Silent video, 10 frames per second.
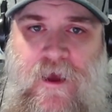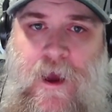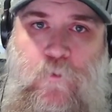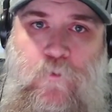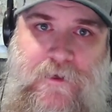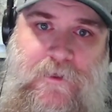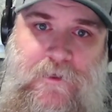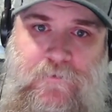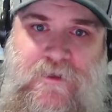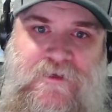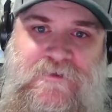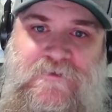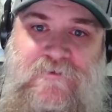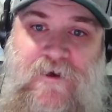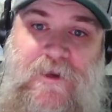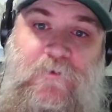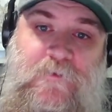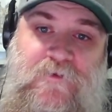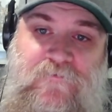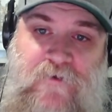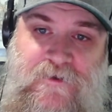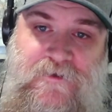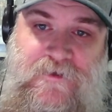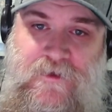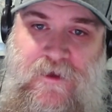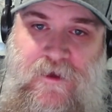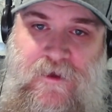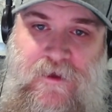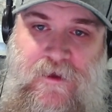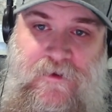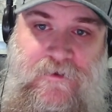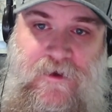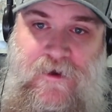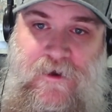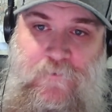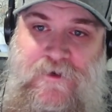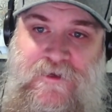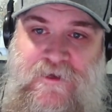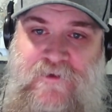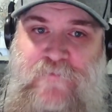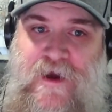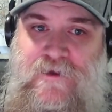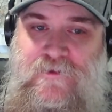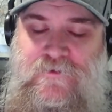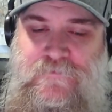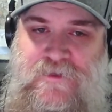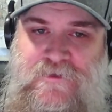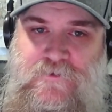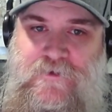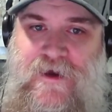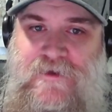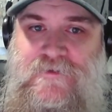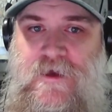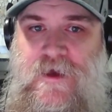I really, really just thought it would be fun to, uh, and uh, I wanted to give back a little bit to you guys.